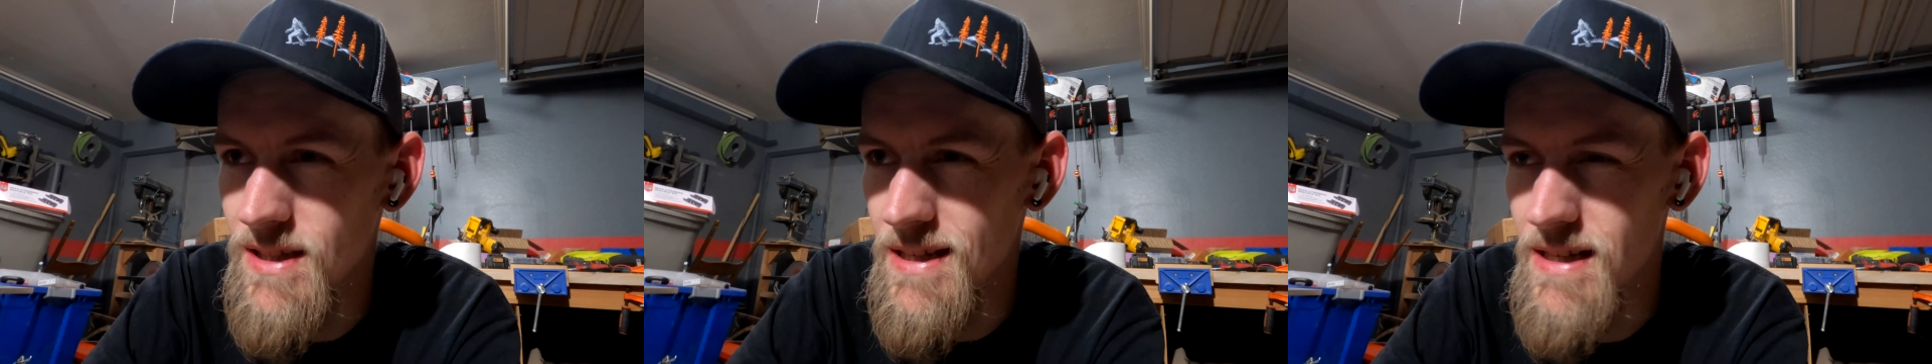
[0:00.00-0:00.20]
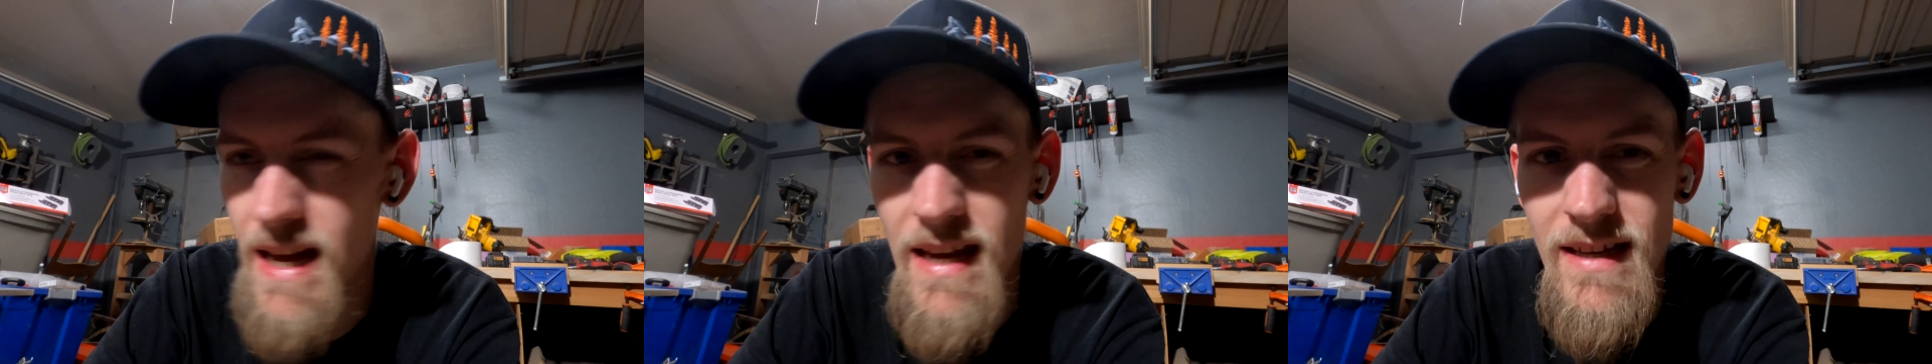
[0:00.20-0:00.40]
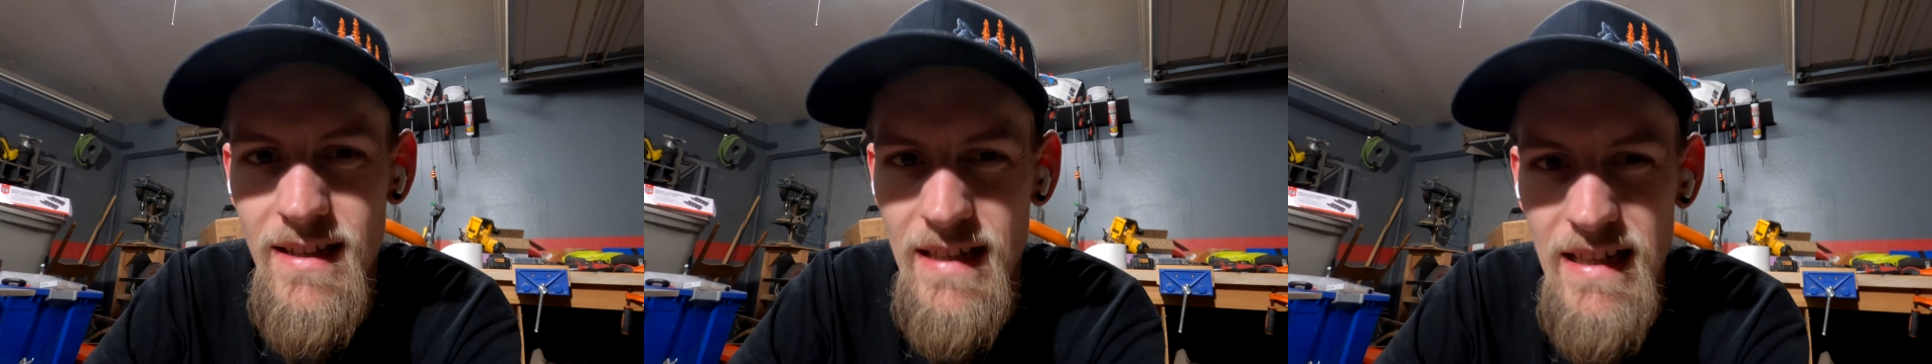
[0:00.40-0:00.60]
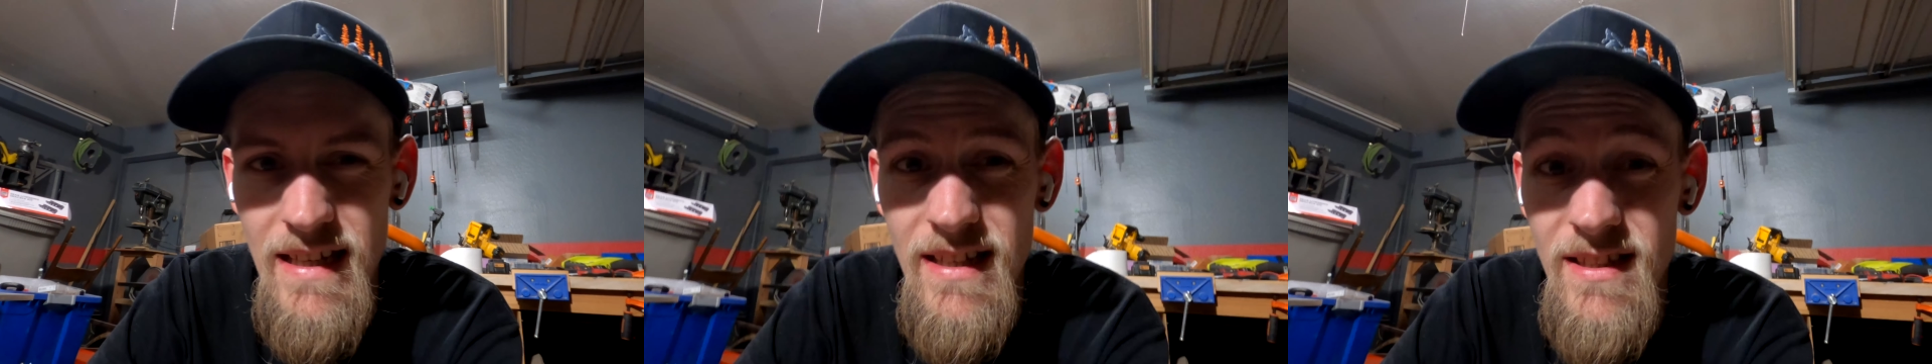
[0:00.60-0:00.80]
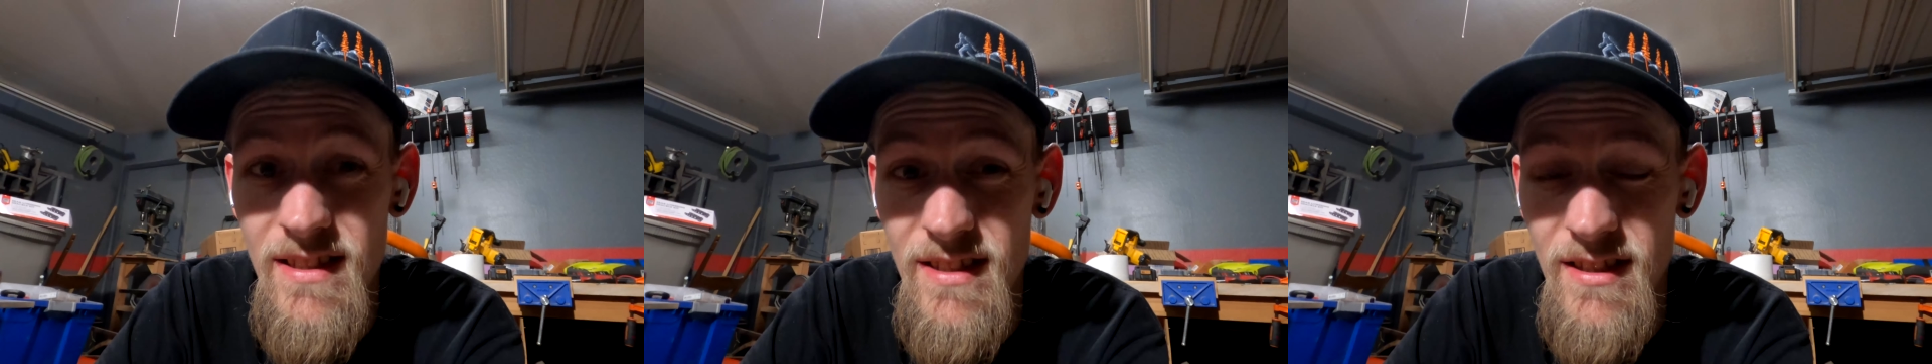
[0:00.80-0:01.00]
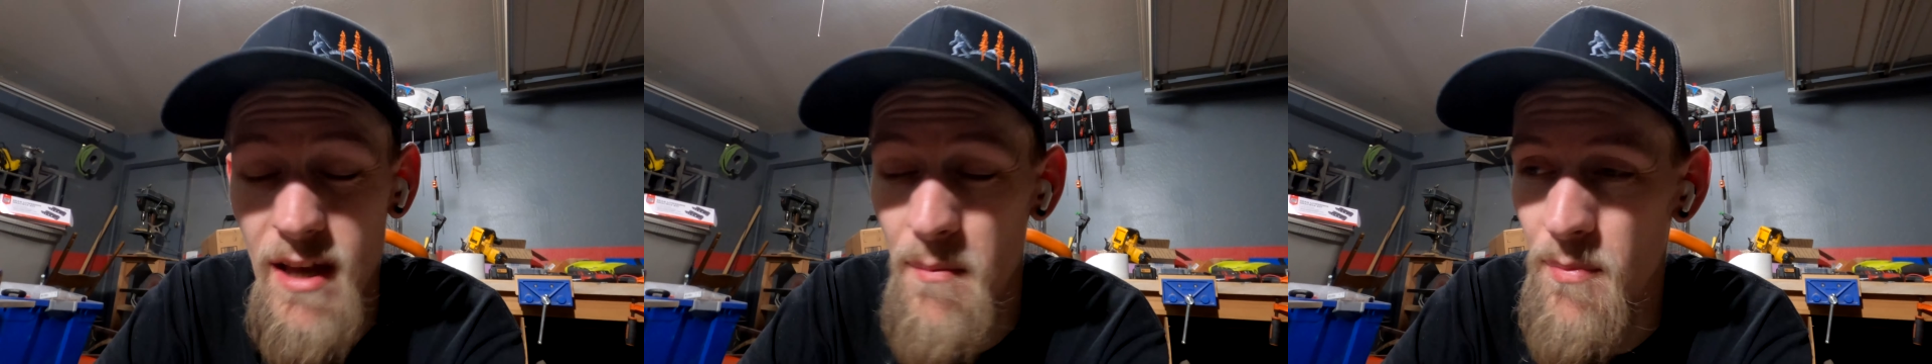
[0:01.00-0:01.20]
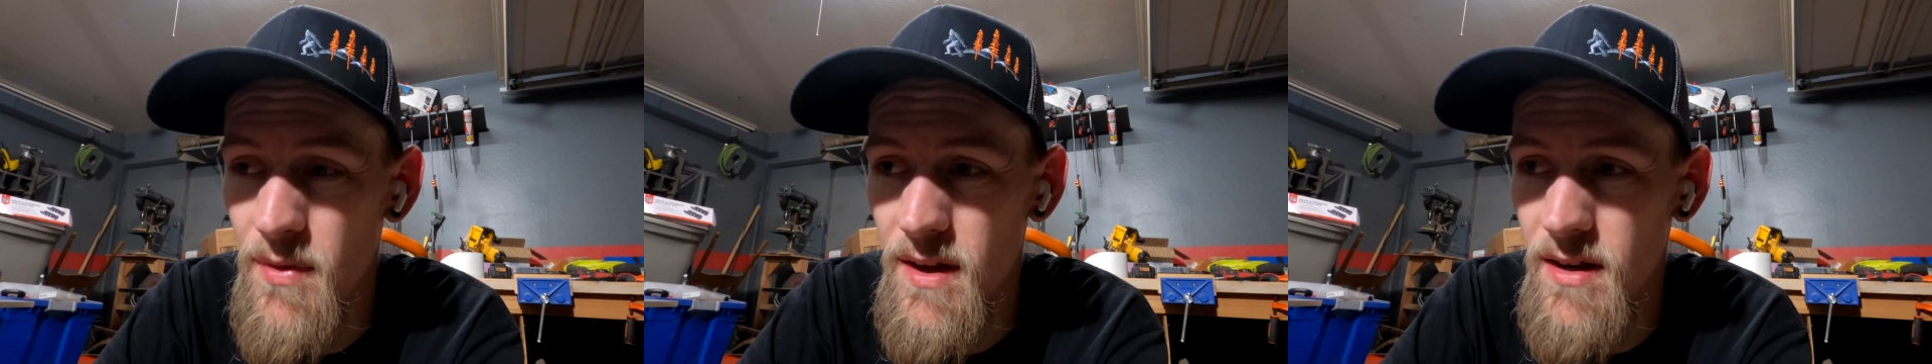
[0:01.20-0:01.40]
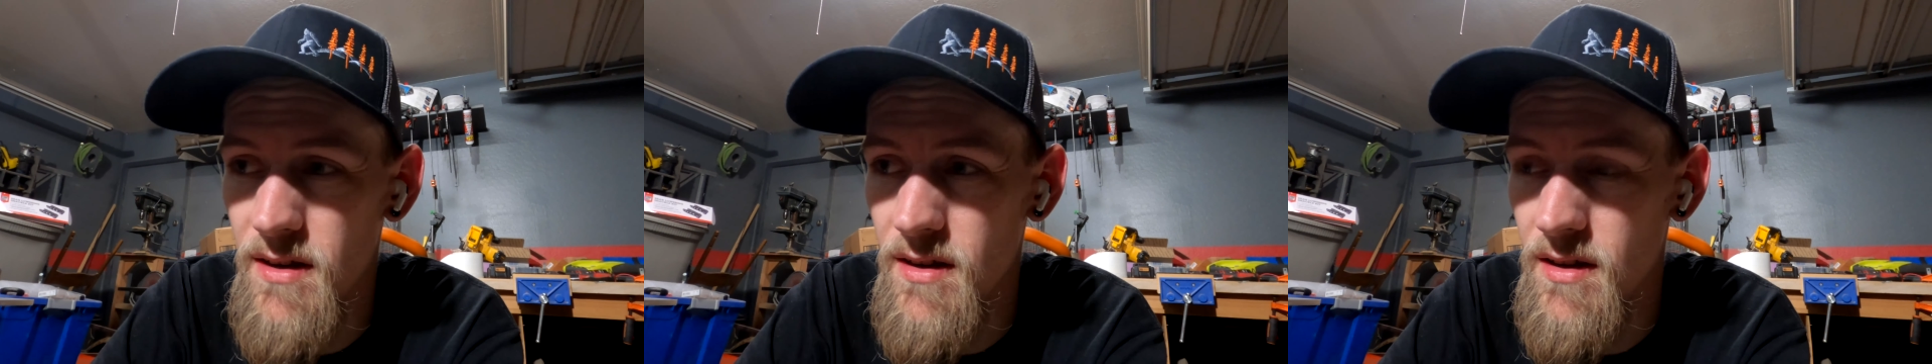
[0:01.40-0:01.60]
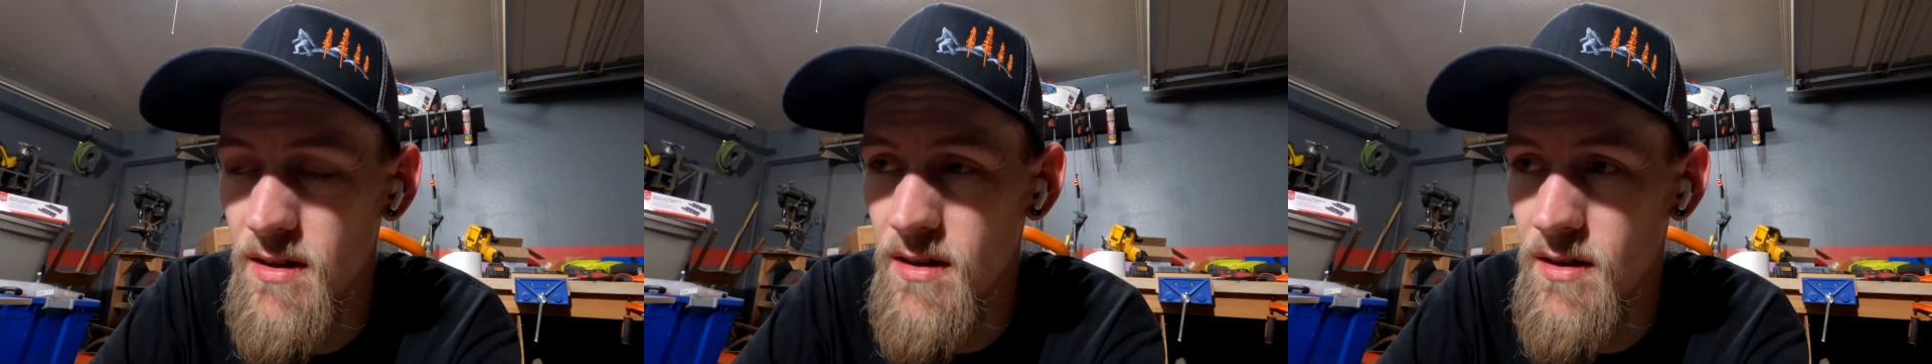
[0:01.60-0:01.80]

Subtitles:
at 19 something